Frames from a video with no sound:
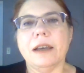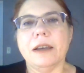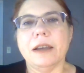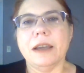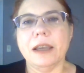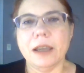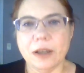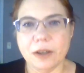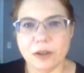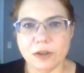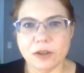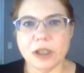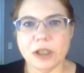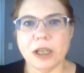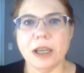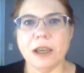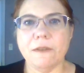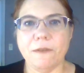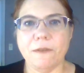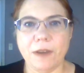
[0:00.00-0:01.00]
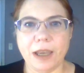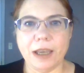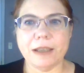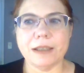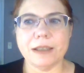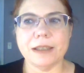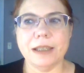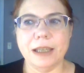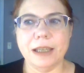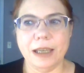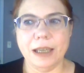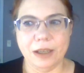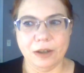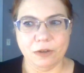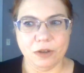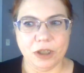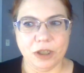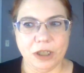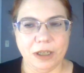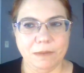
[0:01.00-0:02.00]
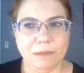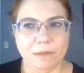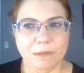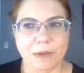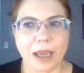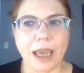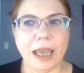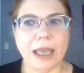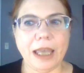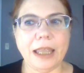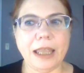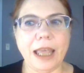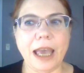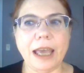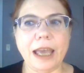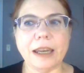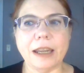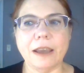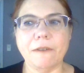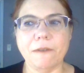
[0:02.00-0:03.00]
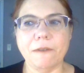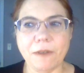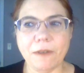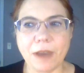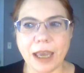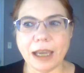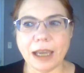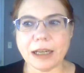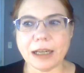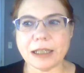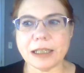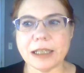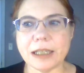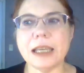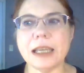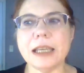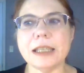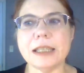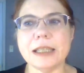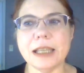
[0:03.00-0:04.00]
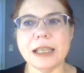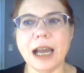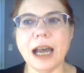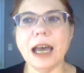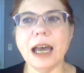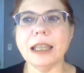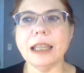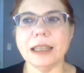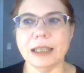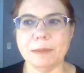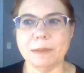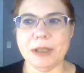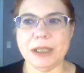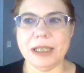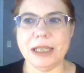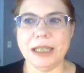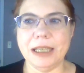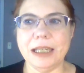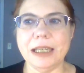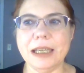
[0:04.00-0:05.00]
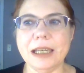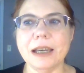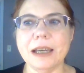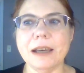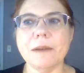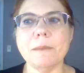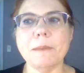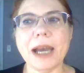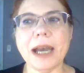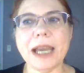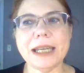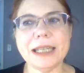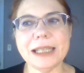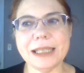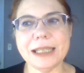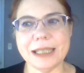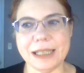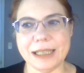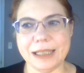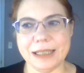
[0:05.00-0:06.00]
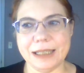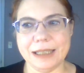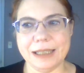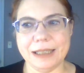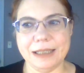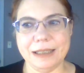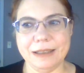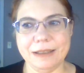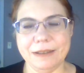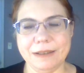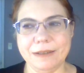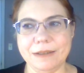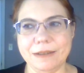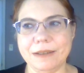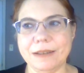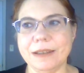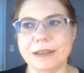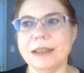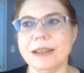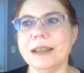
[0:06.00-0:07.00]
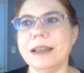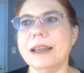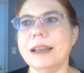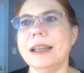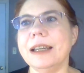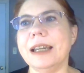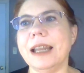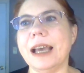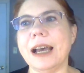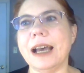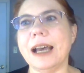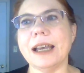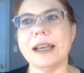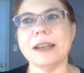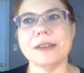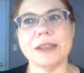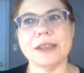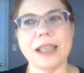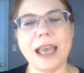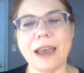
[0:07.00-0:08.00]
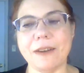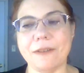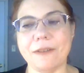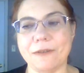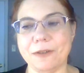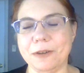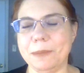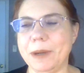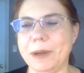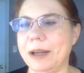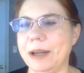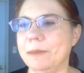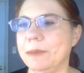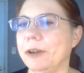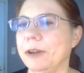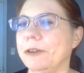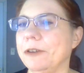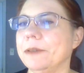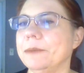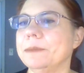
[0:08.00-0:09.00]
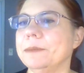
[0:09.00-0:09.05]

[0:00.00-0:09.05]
energy affects energy, and that effect is not limited by distance. Now, how's that for a mind blower?